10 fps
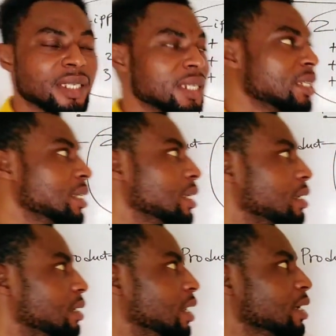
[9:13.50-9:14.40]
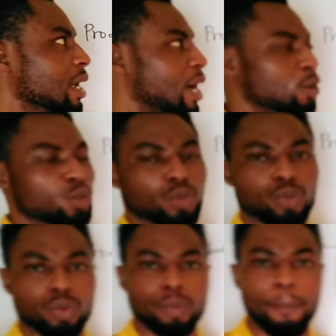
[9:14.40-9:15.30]
Learn how to
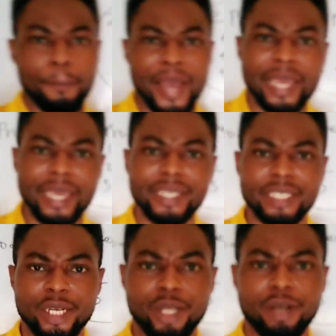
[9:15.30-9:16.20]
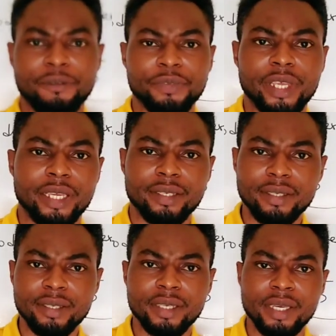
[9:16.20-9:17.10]
package a lot of things.
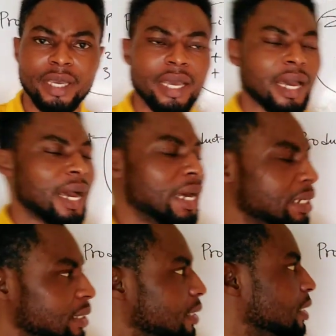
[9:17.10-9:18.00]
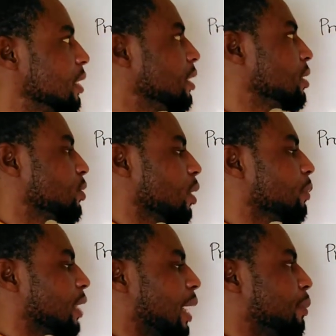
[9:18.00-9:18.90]
And sometimes
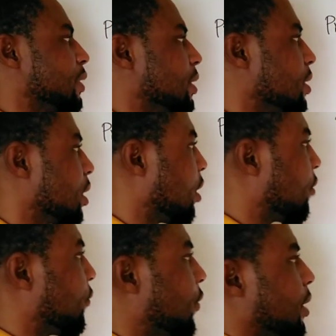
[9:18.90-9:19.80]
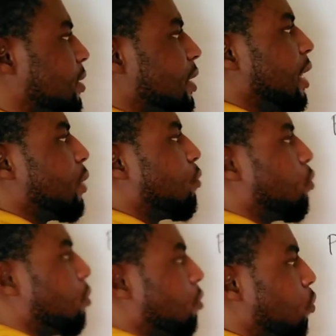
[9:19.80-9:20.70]
instead of selling
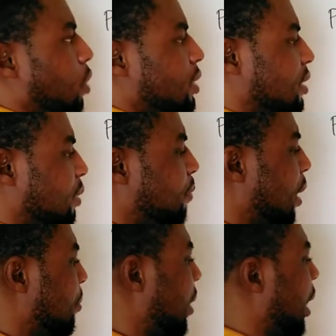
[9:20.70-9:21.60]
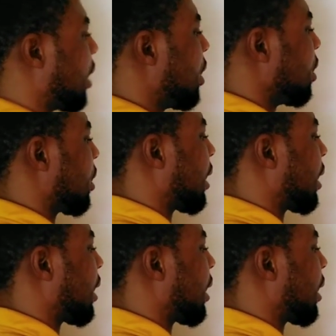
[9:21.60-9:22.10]
one zipper bra, you can decide to